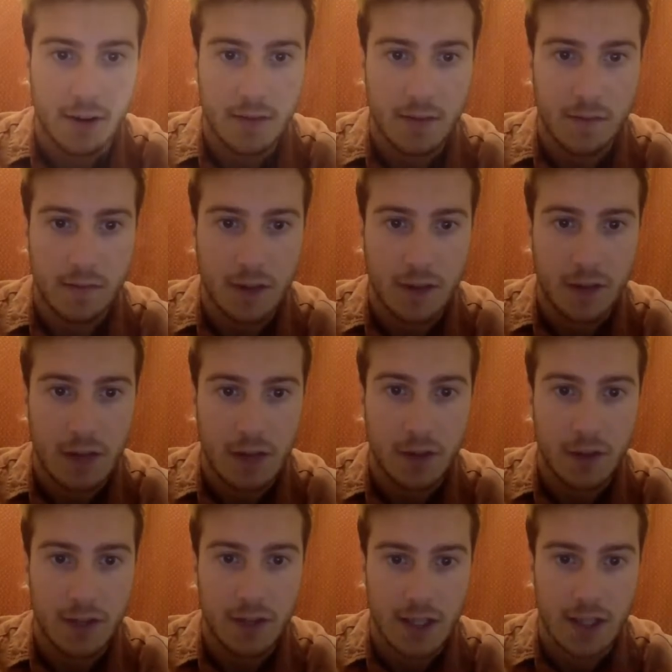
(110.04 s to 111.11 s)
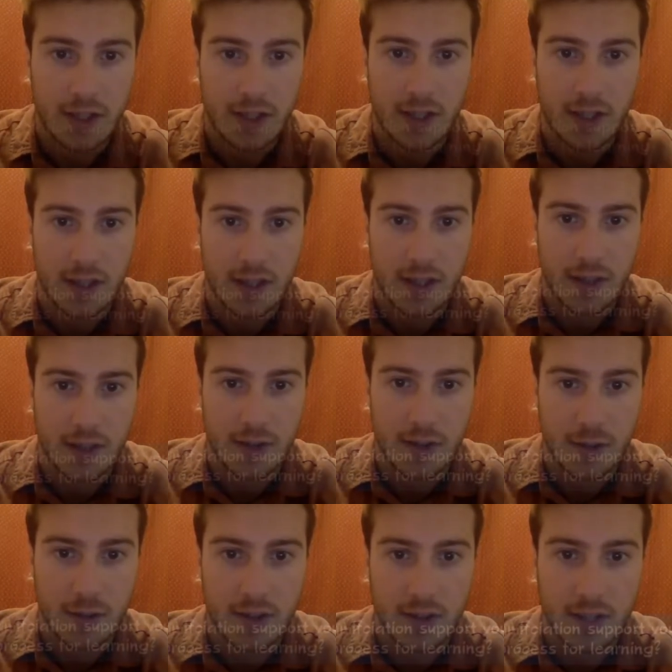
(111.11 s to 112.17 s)
the level of attention that the
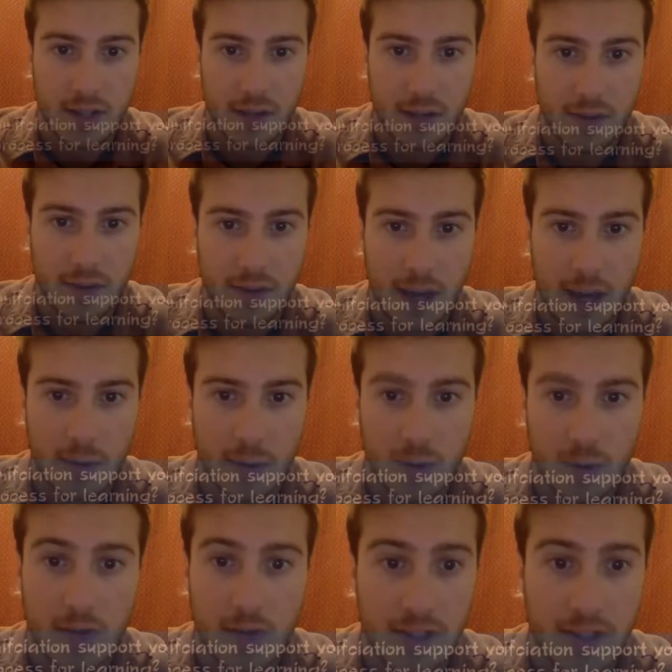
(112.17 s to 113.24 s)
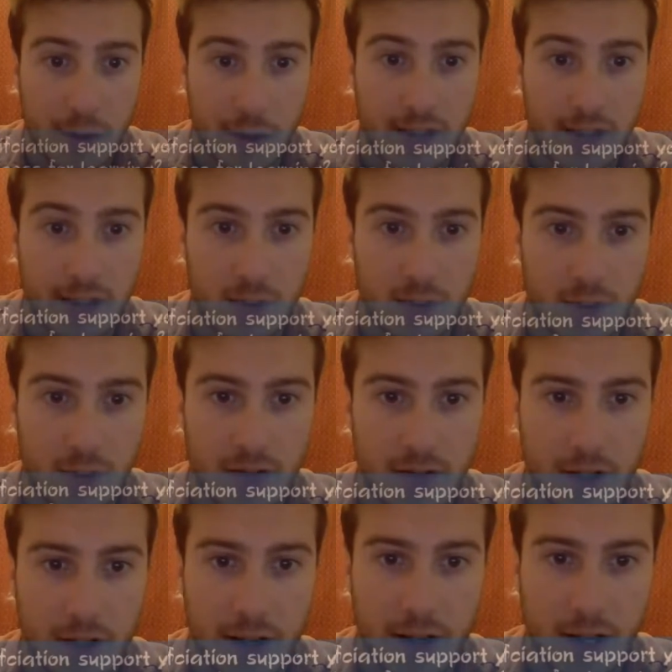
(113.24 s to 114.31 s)
students give gaming is one of its greatest tools for
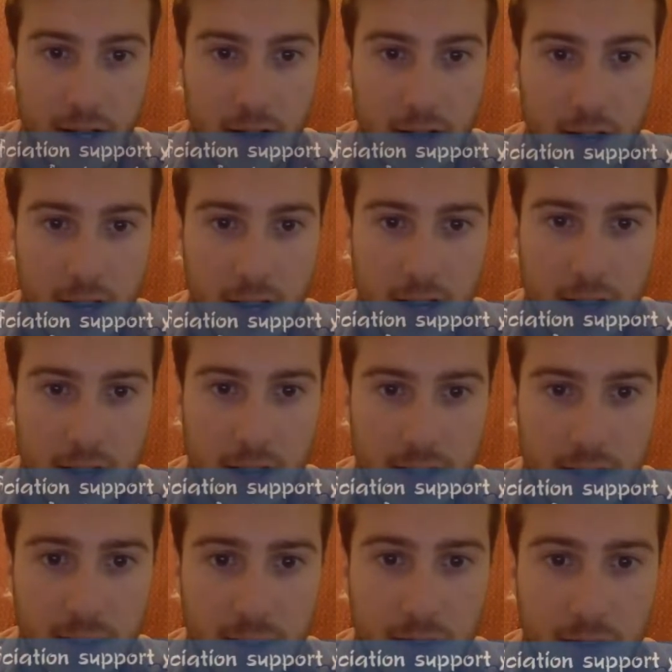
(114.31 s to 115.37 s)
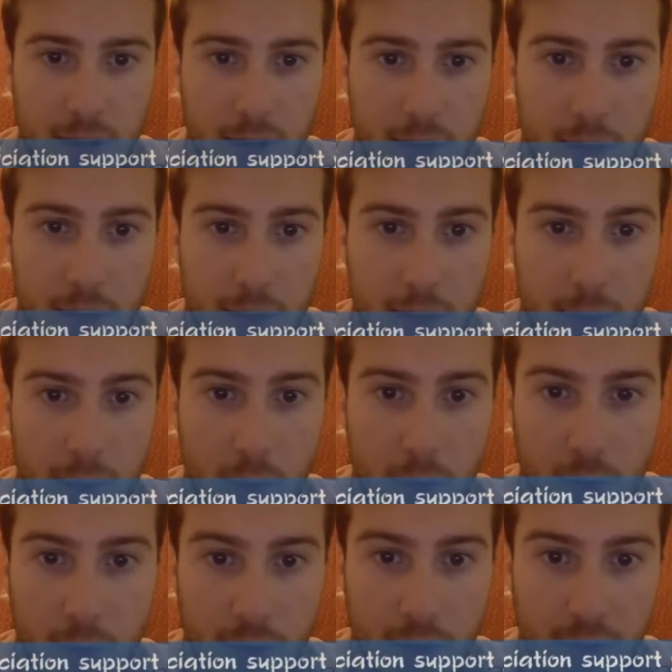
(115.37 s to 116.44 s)
learning. A student may be more
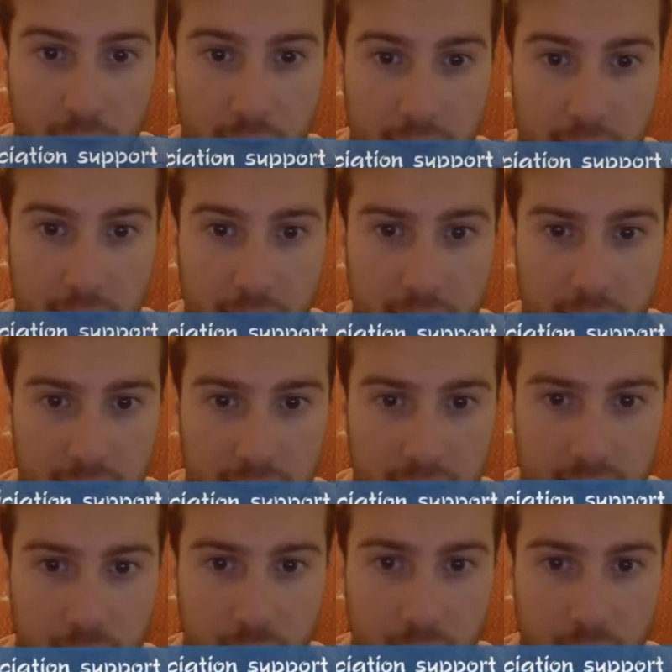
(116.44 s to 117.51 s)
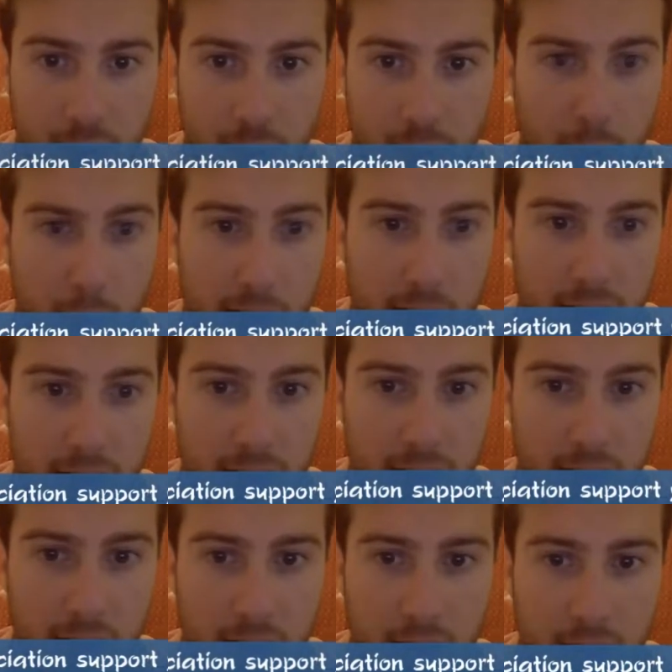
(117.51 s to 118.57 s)
motivated to get a high score when compared
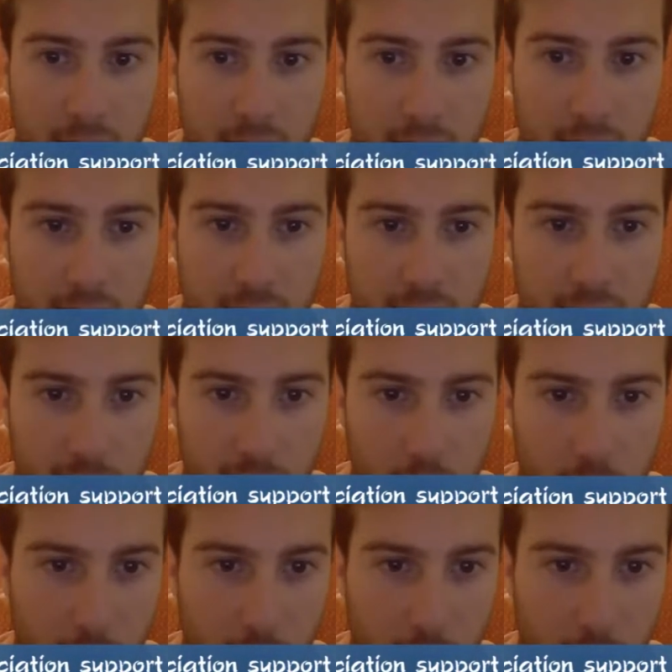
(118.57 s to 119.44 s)
to doing a homework